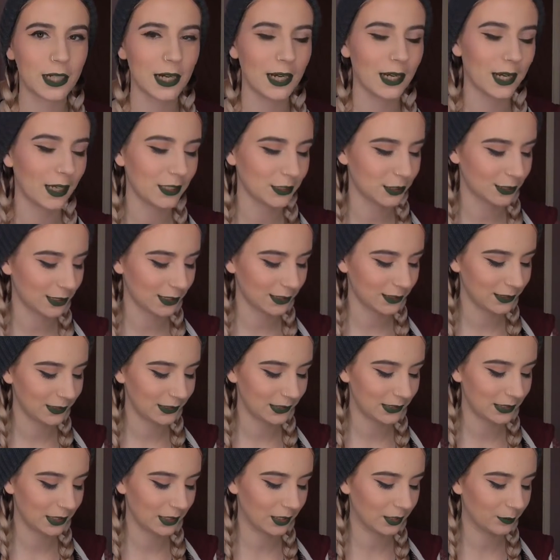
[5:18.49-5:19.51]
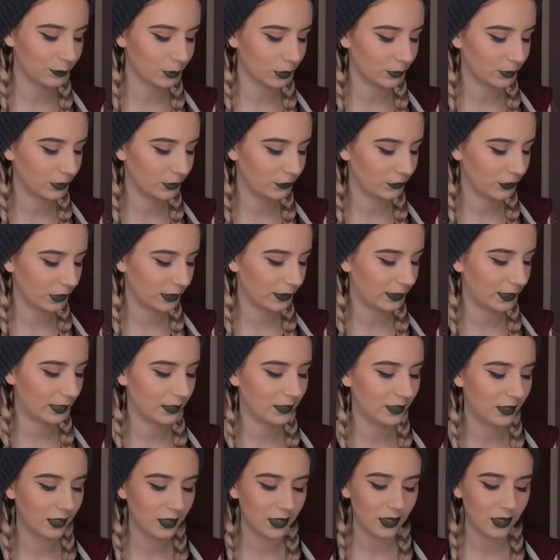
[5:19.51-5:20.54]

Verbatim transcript: eyelash glues that could probably fit in there.